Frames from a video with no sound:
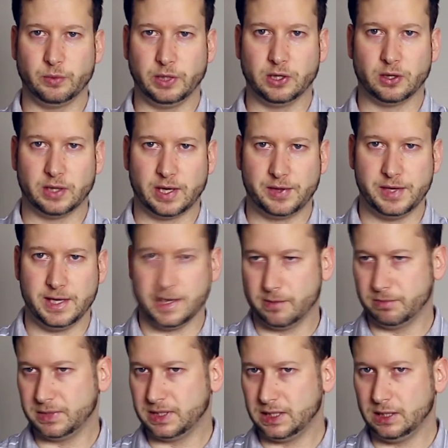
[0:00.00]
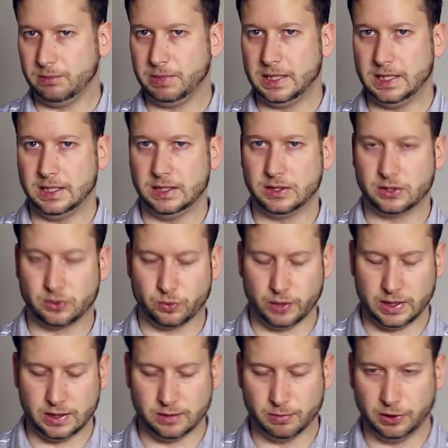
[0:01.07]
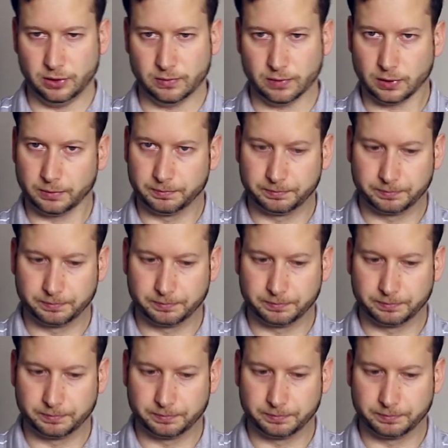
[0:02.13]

We call that the MCP squeeze maneuver.